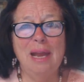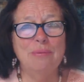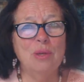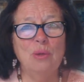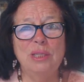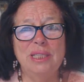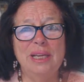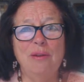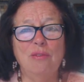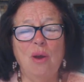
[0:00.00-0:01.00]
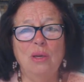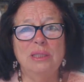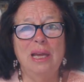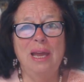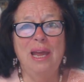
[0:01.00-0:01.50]
I'm the Holy Son of
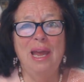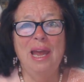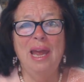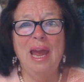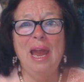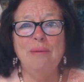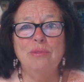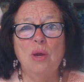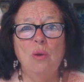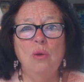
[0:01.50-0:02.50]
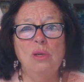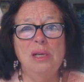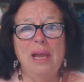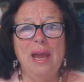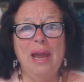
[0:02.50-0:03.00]
God. I'm the
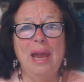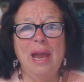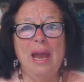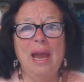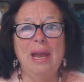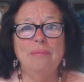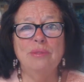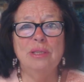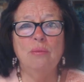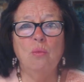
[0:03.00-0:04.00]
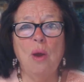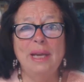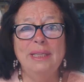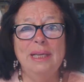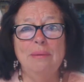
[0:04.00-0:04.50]
whole, I'm the
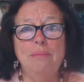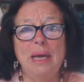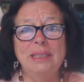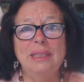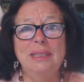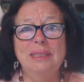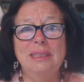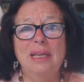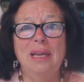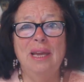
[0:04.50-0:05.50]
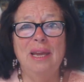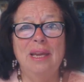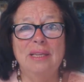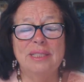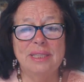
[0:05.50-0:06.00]
one abundant
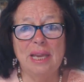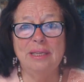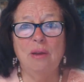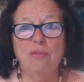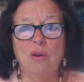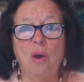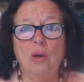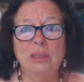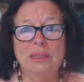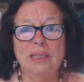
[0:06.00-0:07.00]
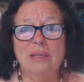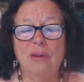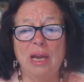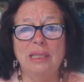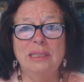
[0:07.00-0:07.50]
Son of God,
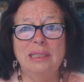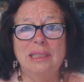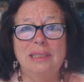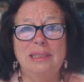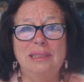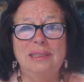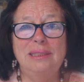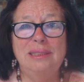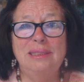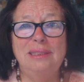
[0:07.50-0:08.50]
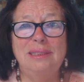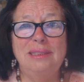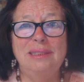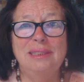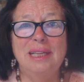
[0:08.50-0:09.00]
Christ.
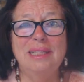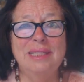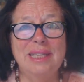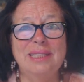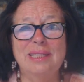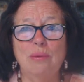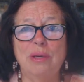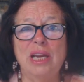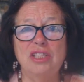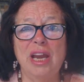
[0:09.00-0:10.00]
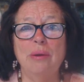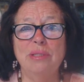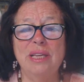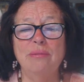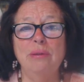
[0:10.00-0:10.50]
And this is what I share
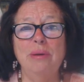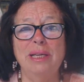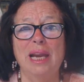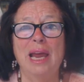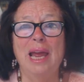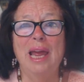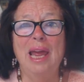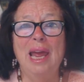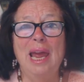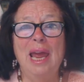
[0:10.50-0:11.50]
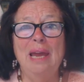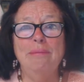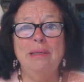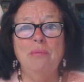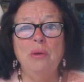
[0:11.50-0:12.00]
with everyone.
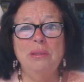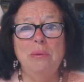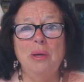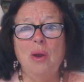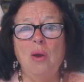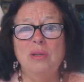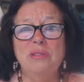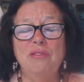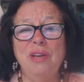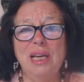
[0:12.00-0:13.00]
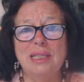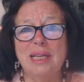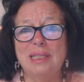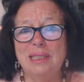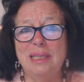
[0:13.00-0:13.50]
But what about all the
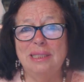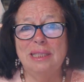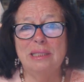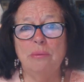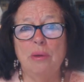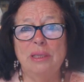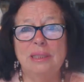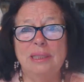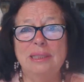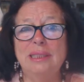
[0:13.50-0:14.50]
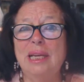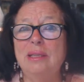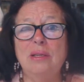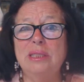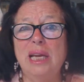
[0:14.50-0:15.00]
figures I see in this world? They
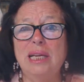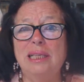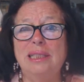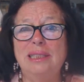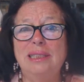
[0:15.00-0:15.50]
are not there.